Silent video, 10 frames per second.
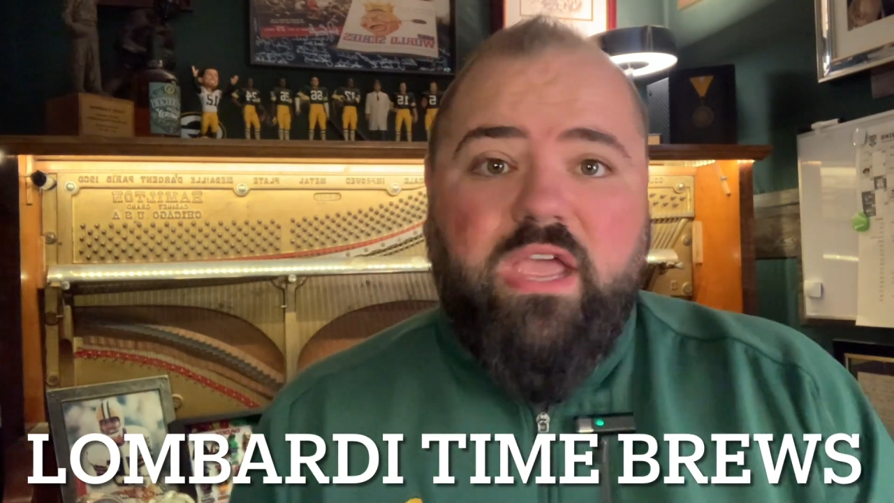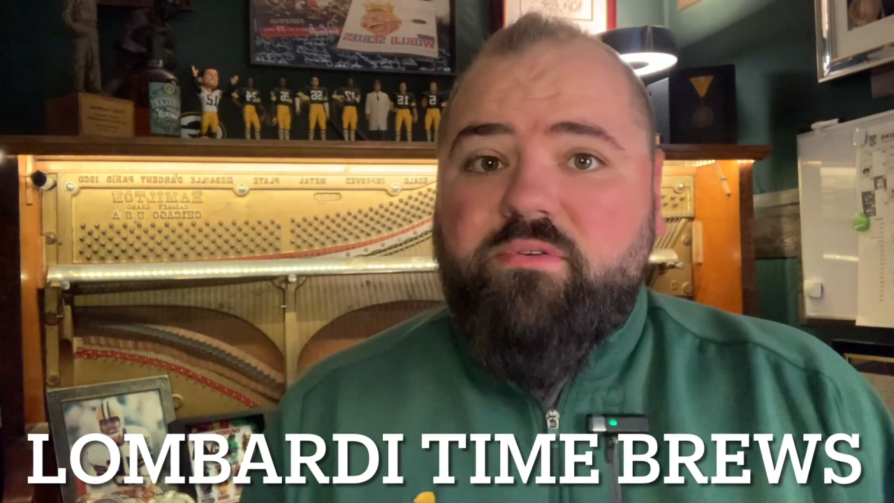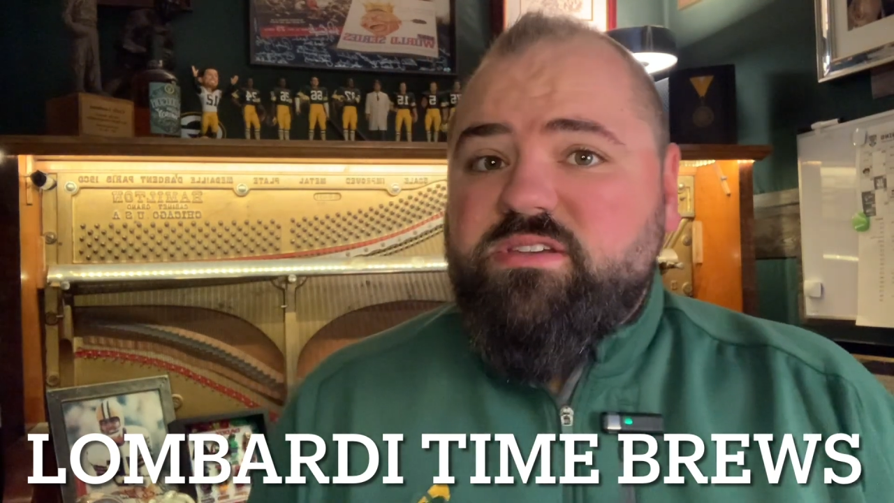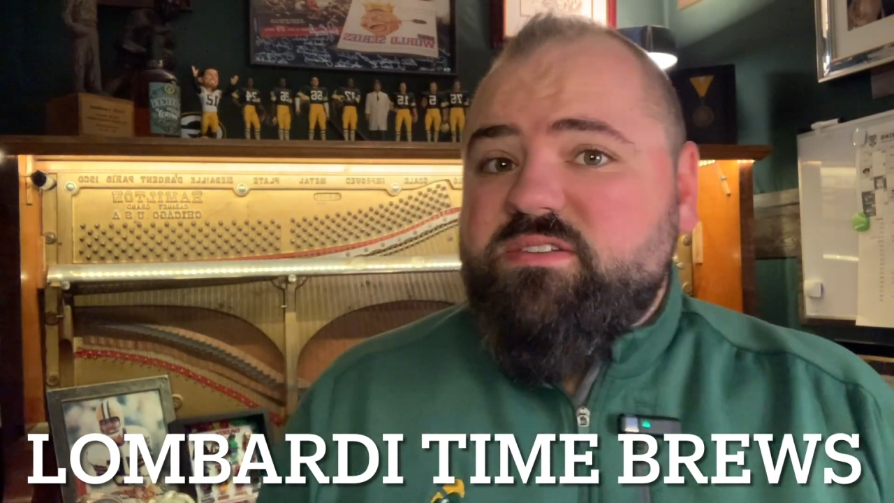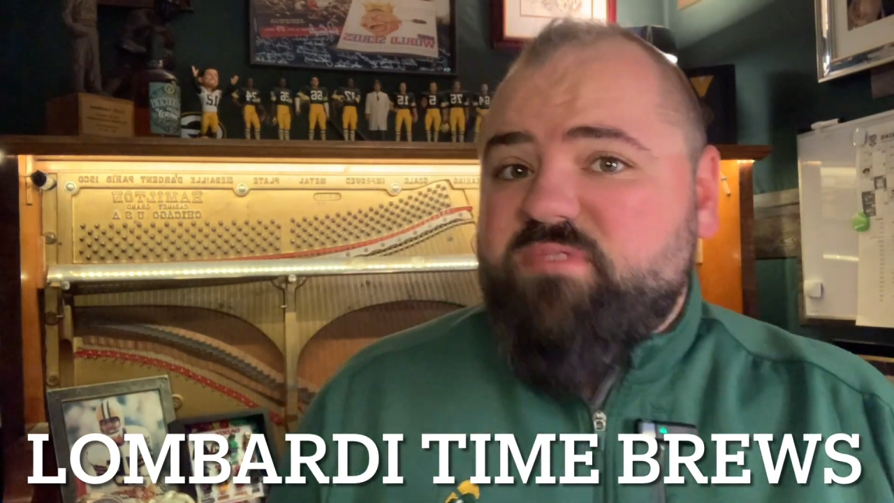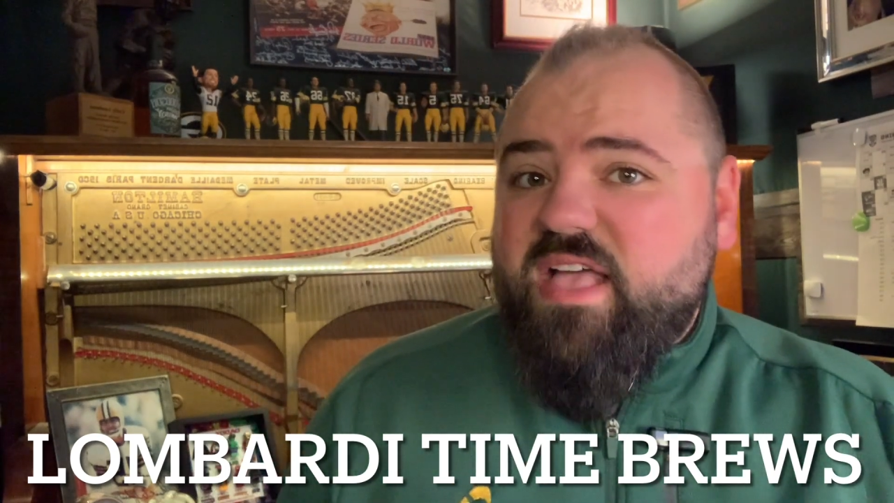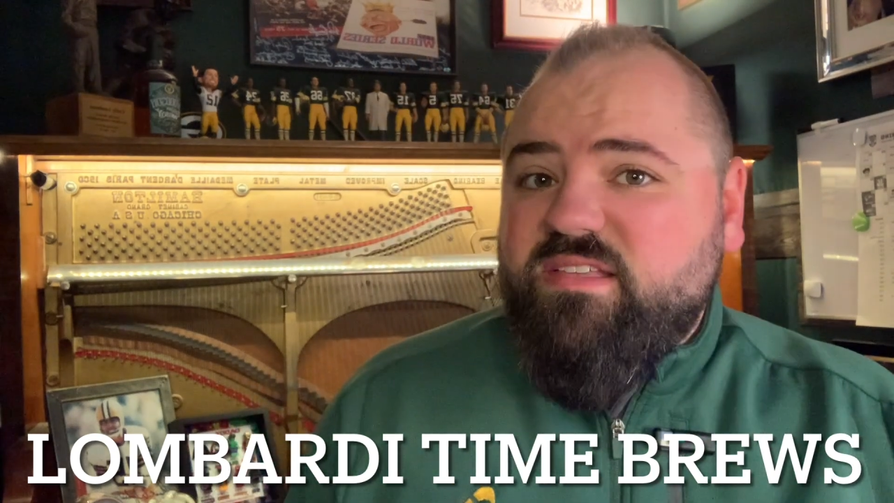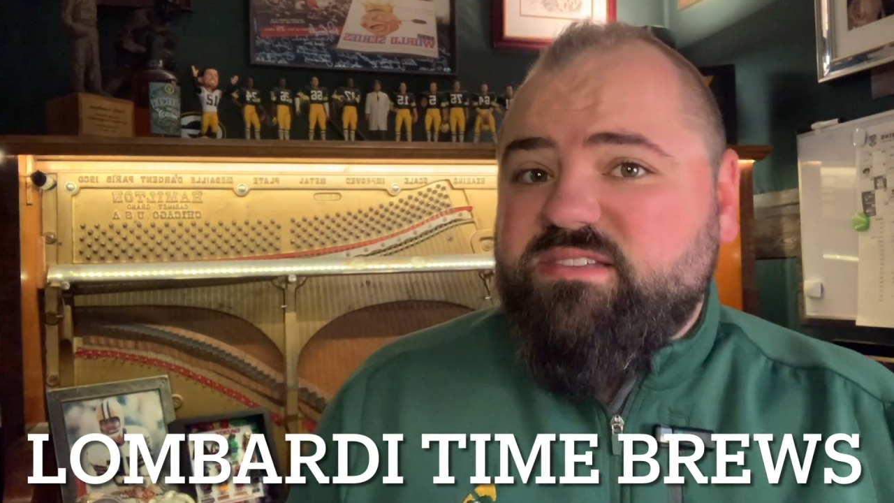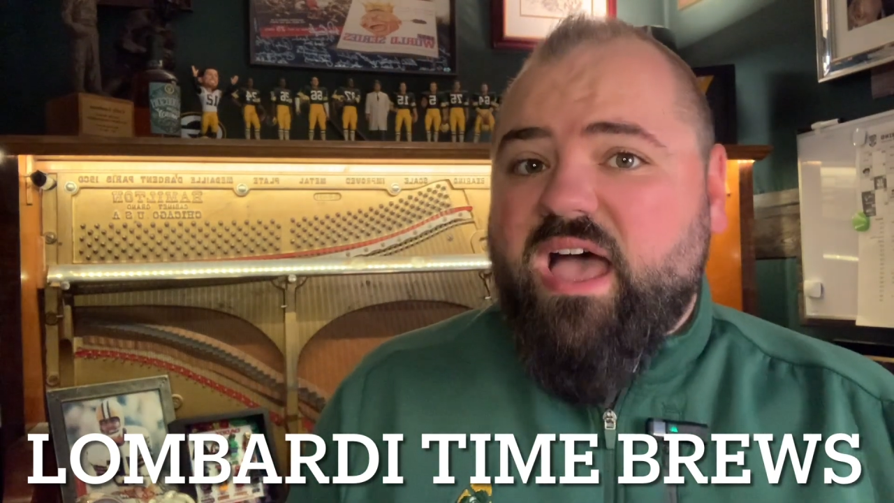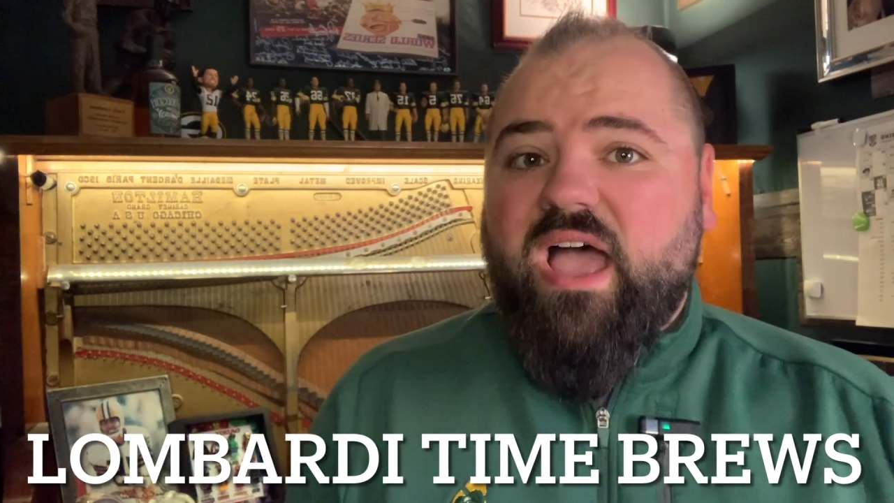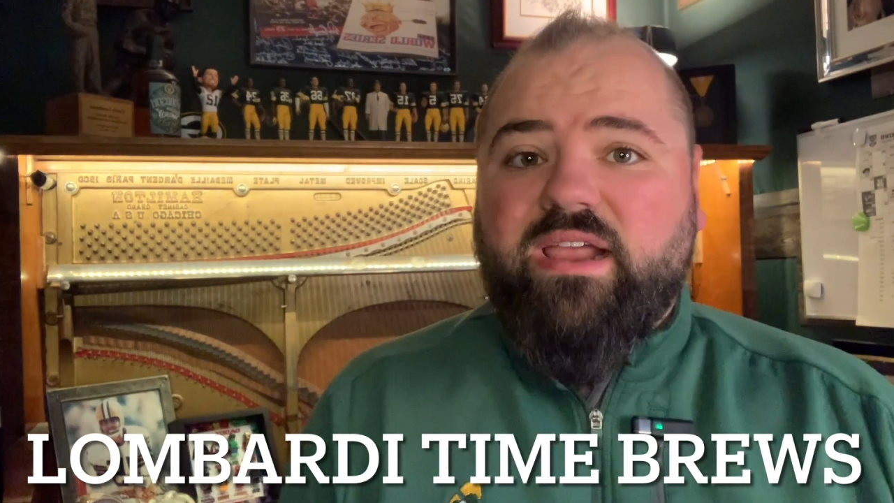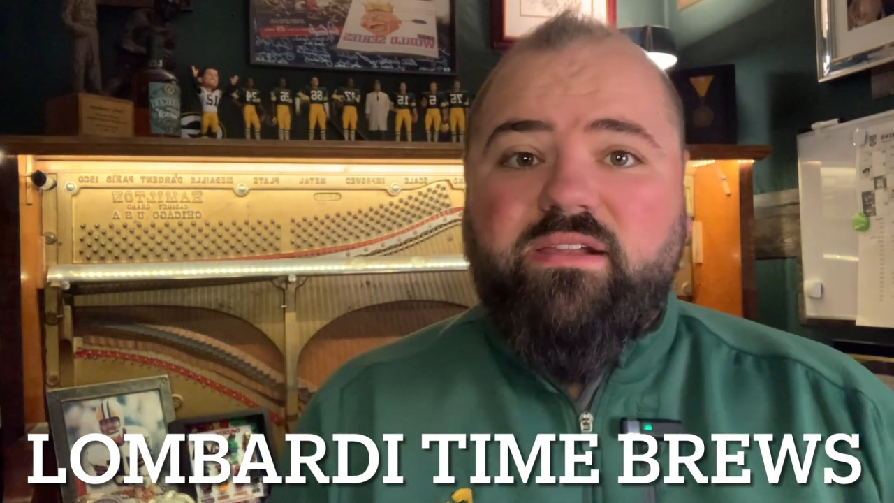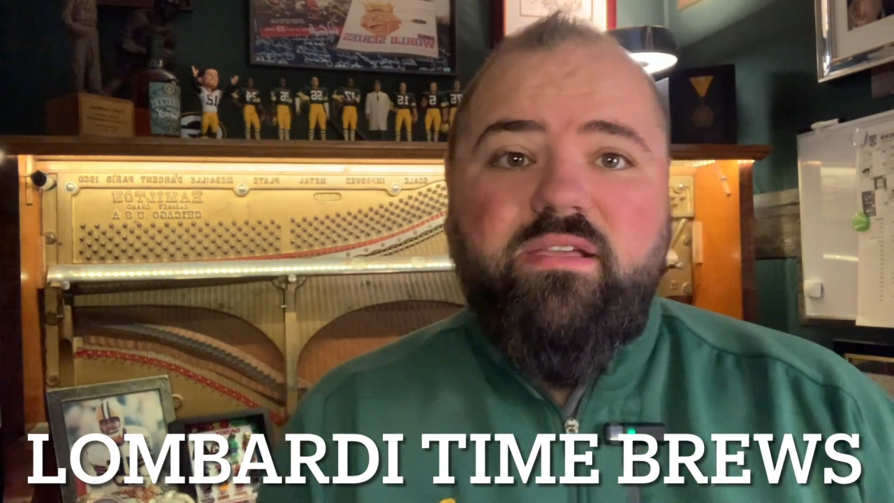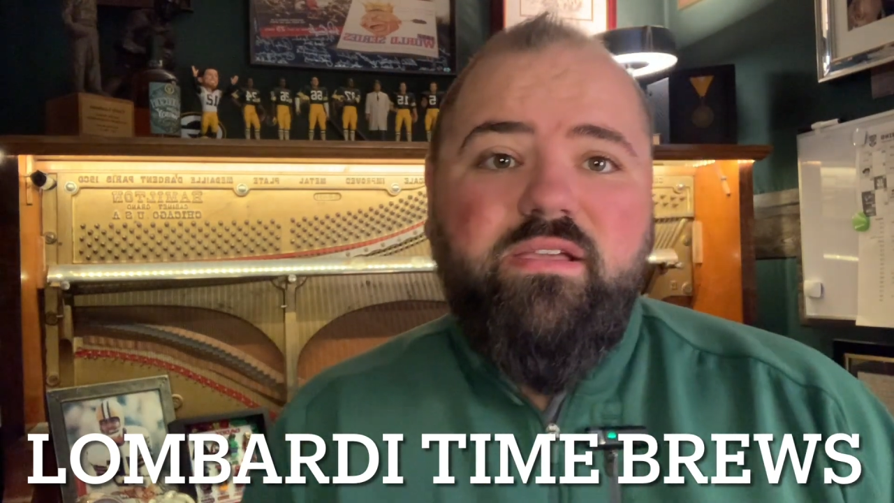Carrington Valentine.